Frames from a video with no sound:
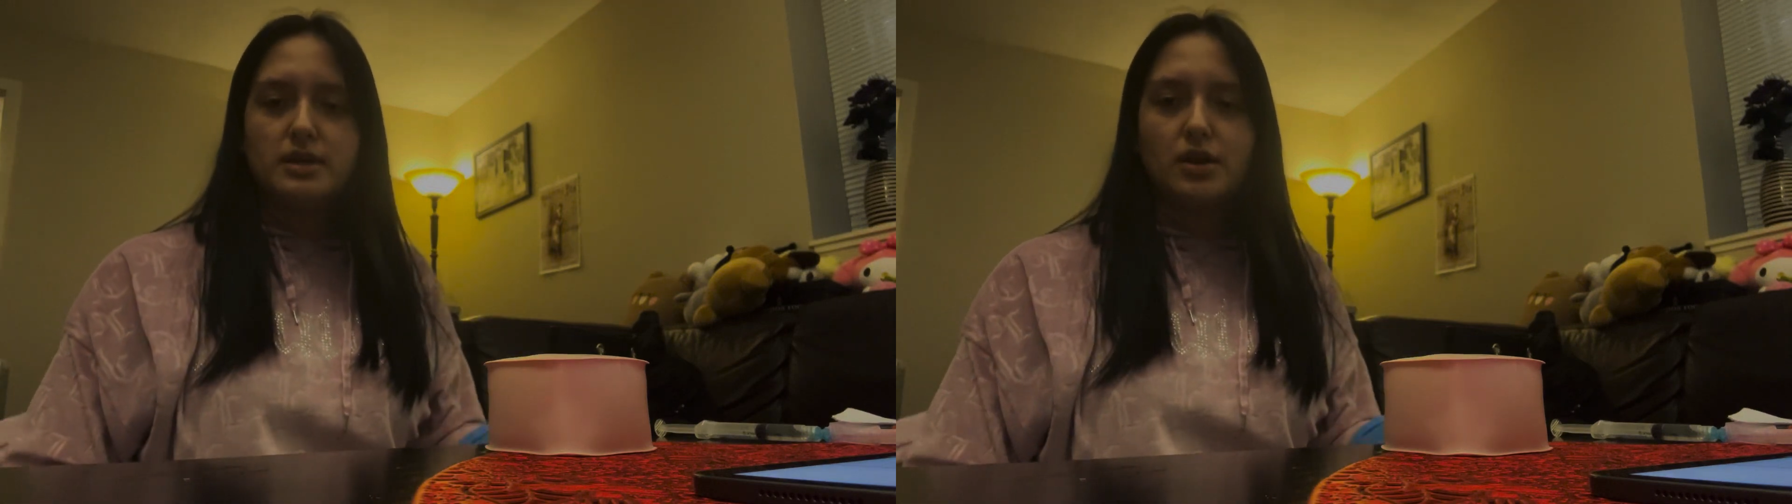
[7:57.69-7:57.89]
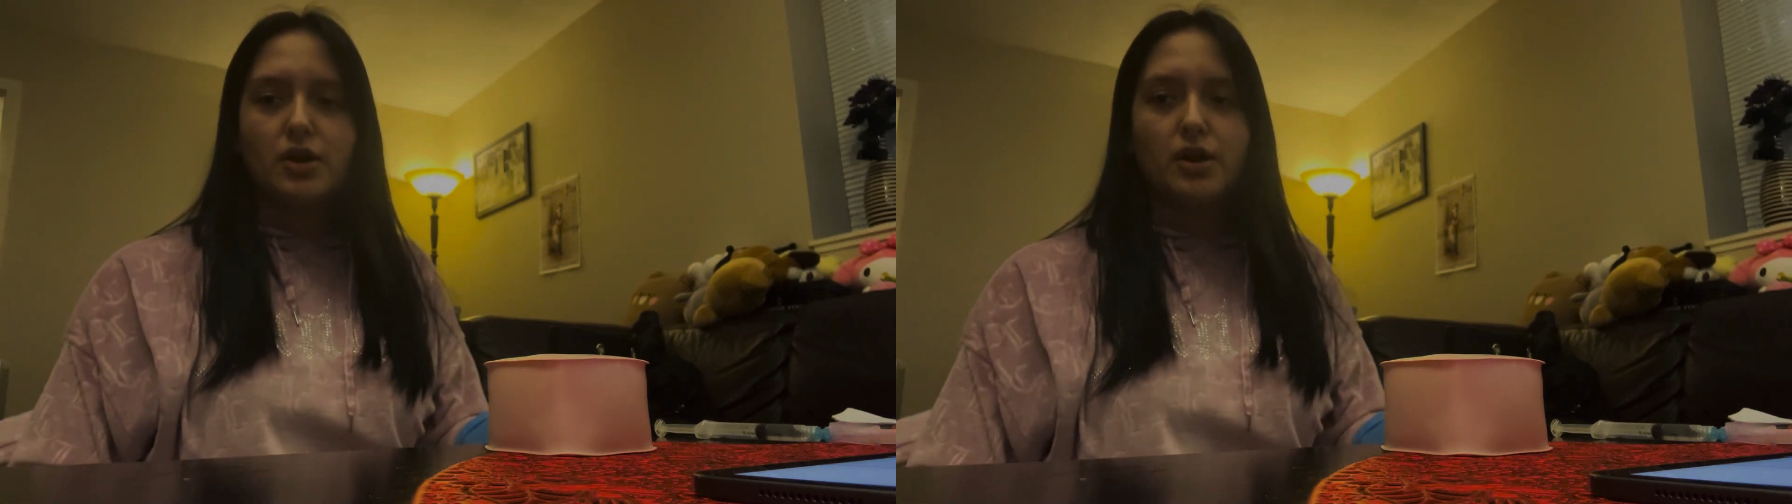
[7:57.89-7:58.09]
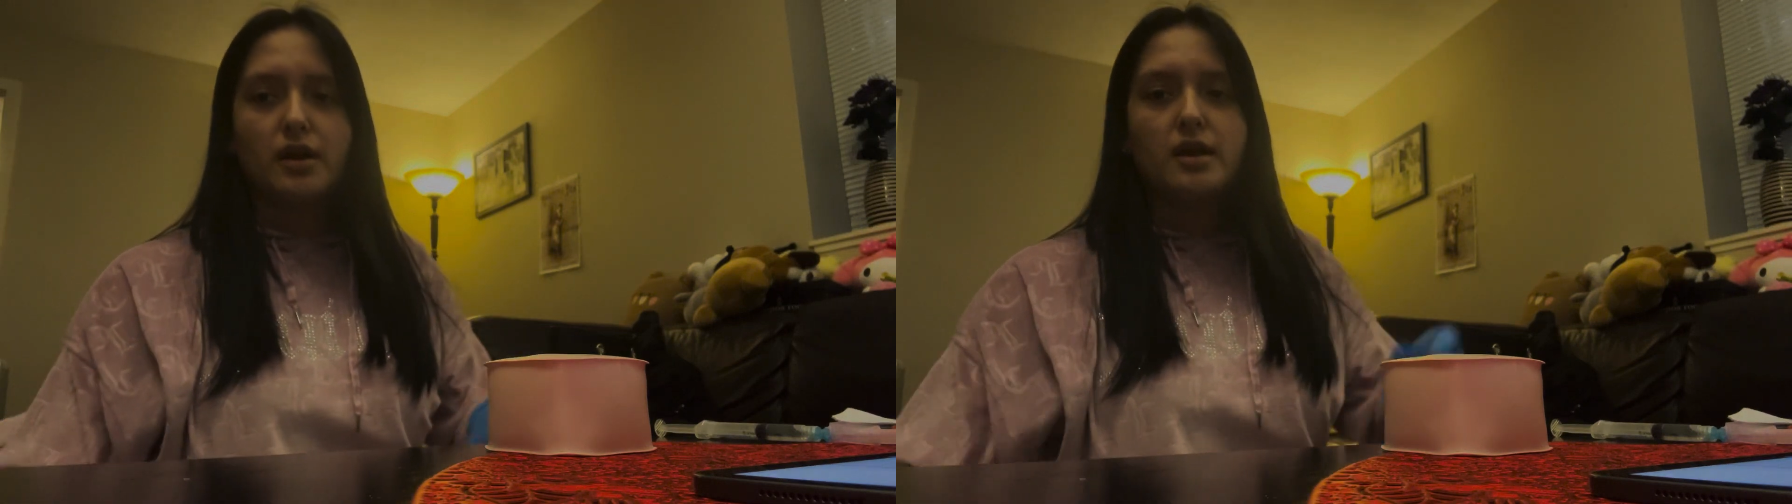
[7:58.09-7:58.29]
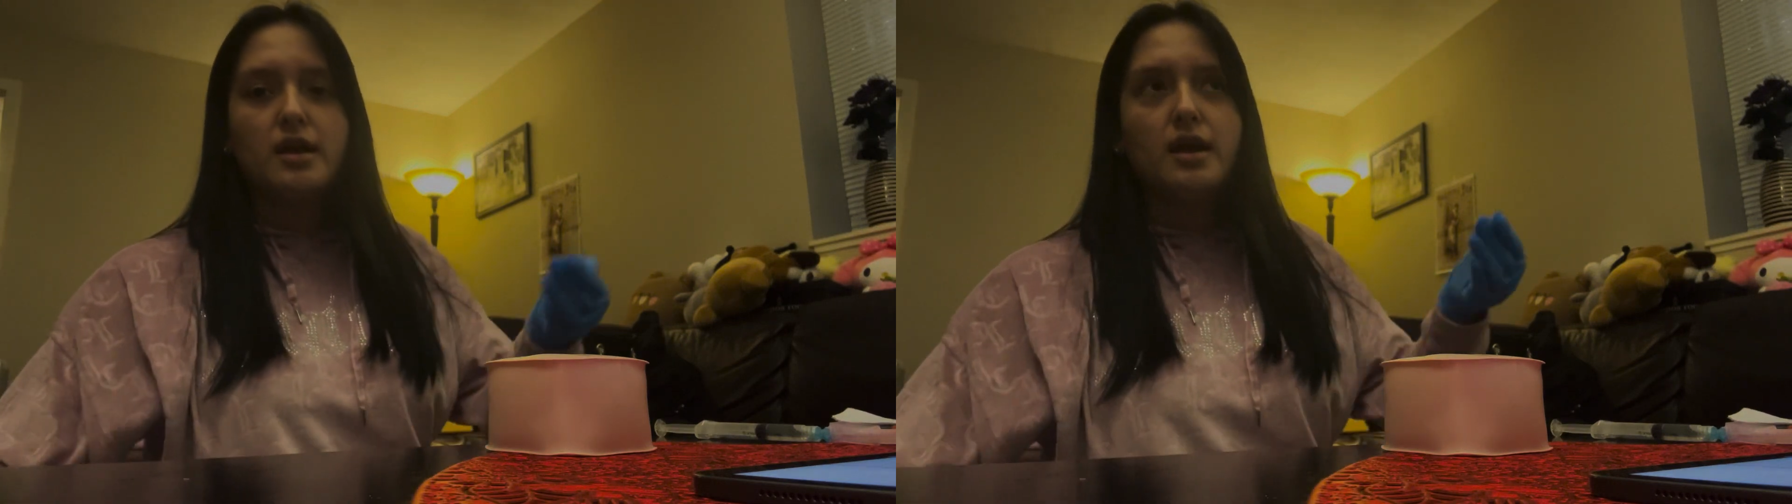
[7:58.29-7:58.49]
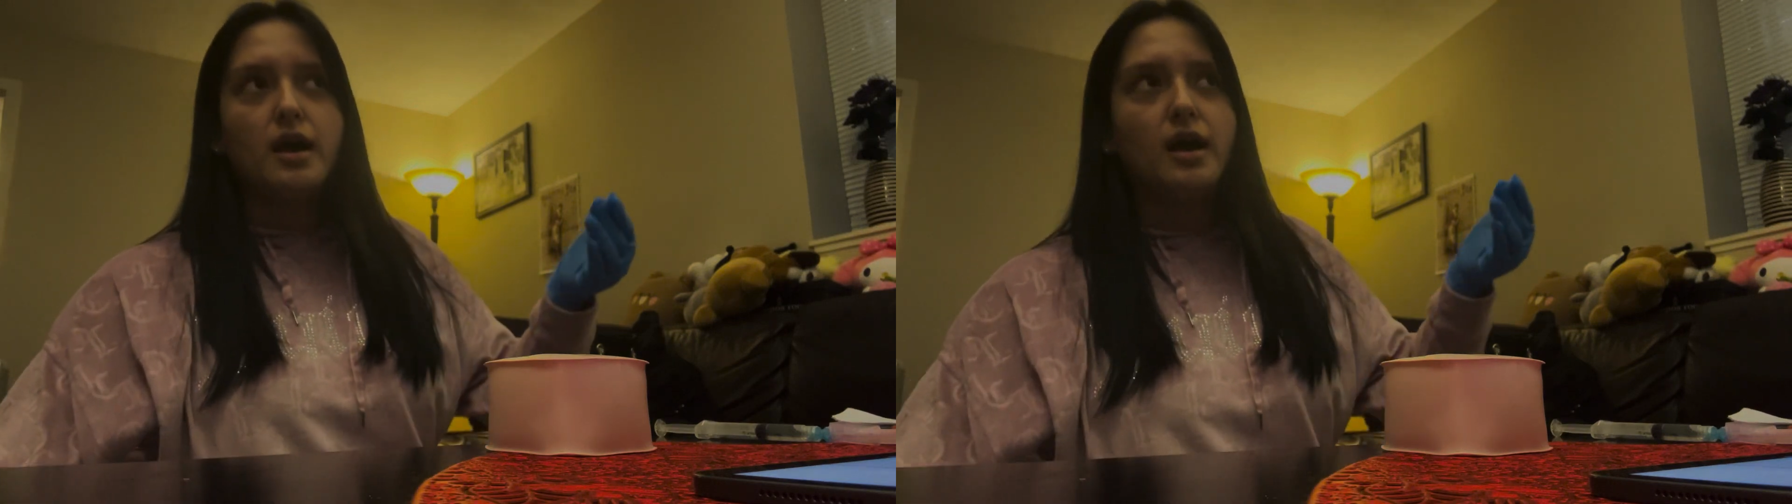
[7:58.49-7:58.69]
her
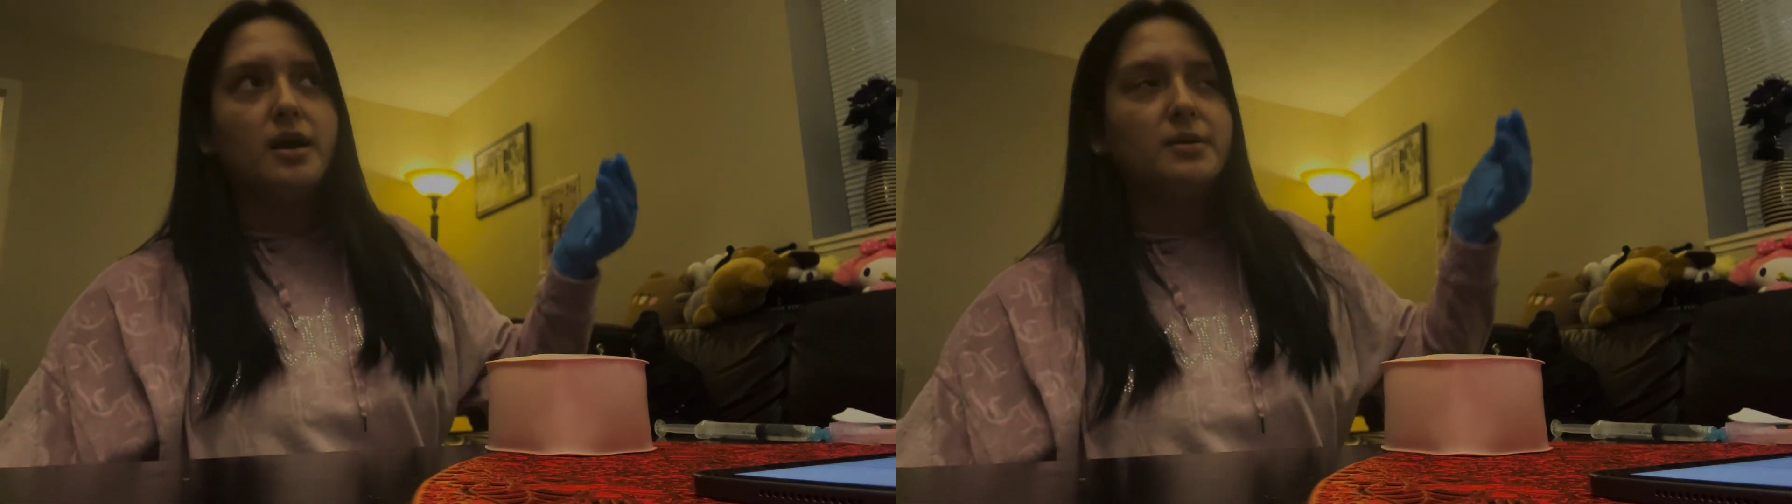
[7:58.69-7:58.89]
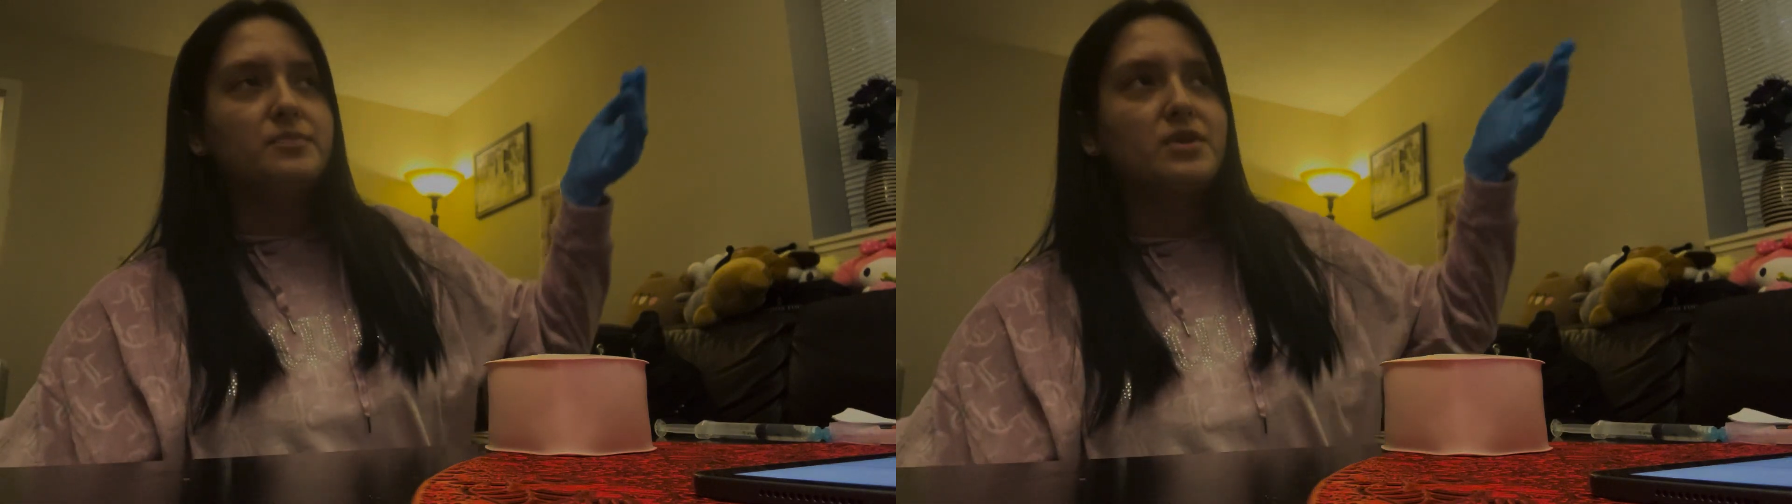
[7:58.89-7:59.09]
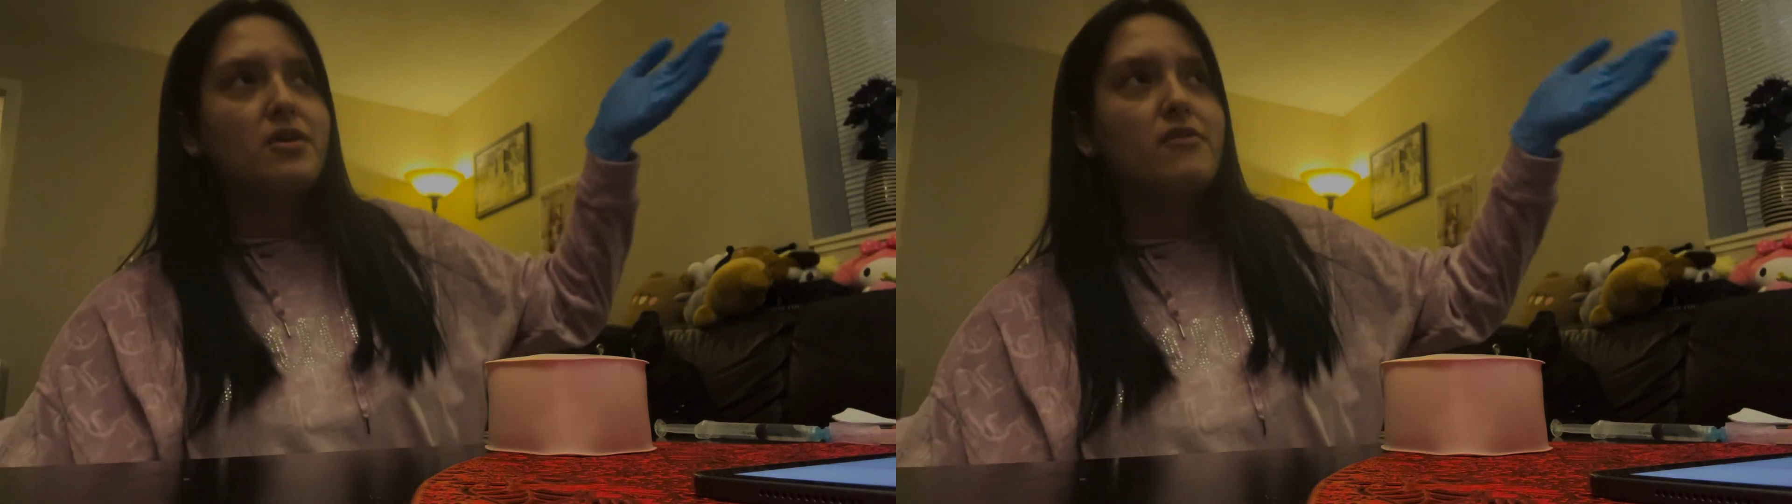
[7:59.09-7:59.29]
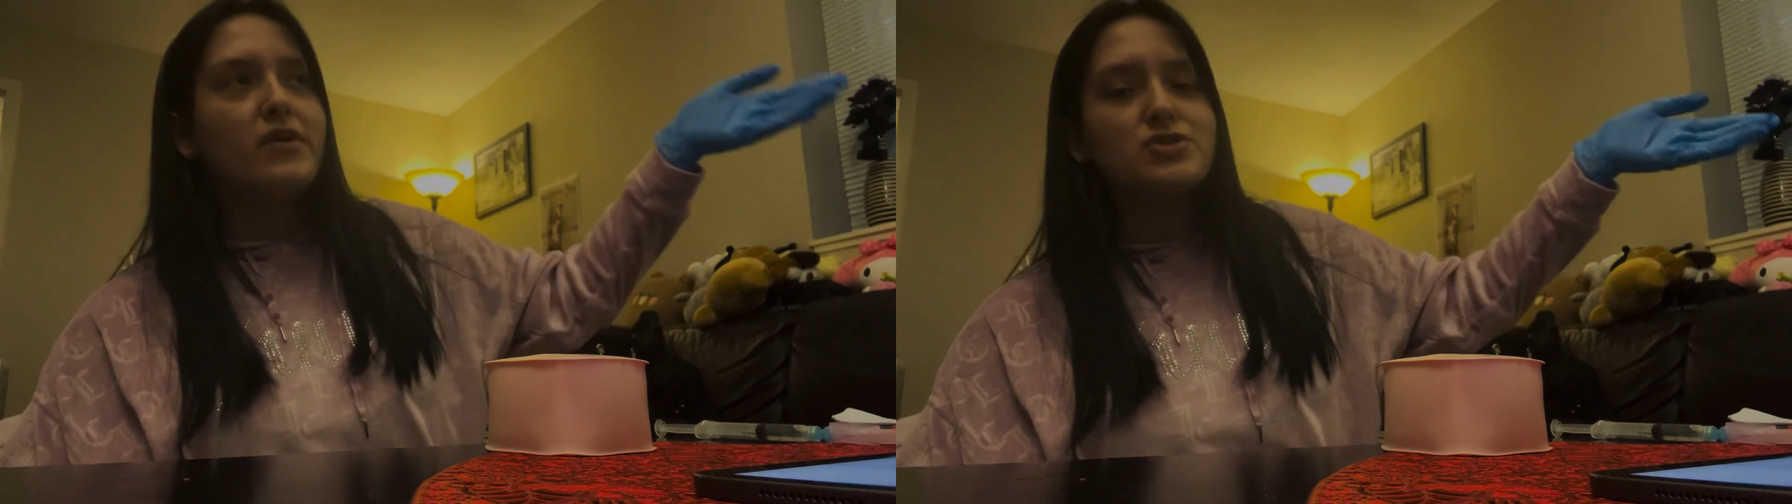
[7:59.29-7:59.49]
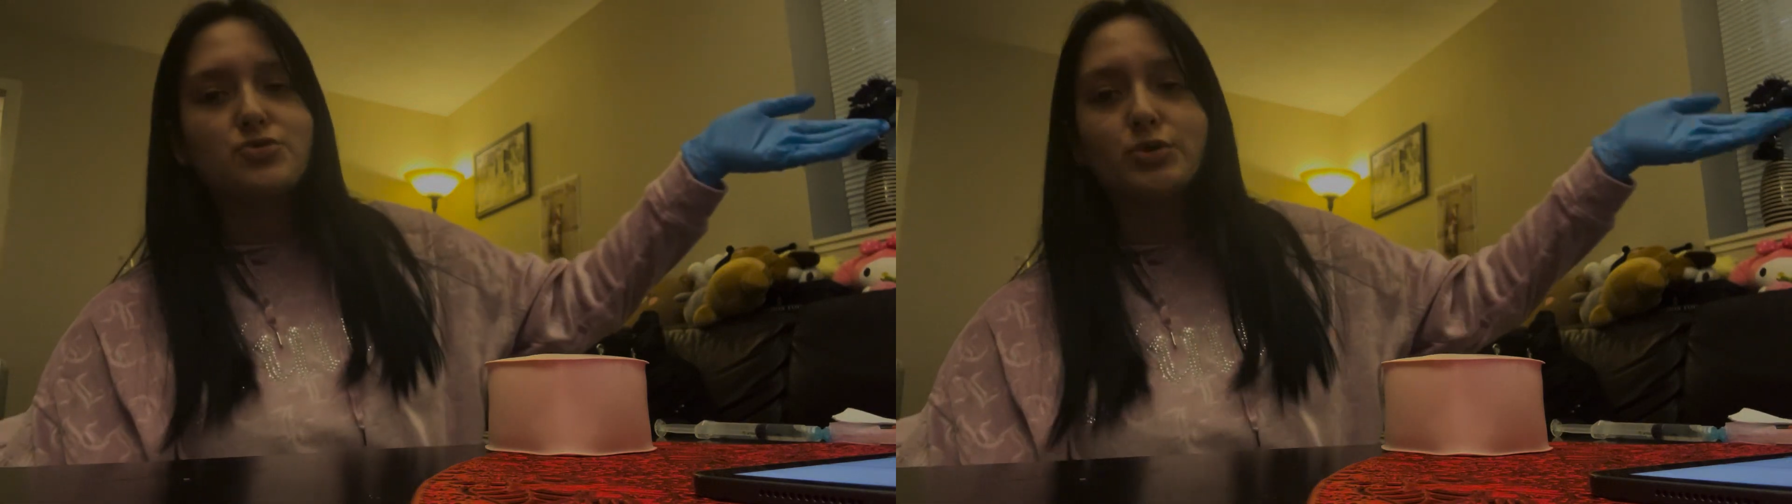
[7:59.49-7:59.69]
ventral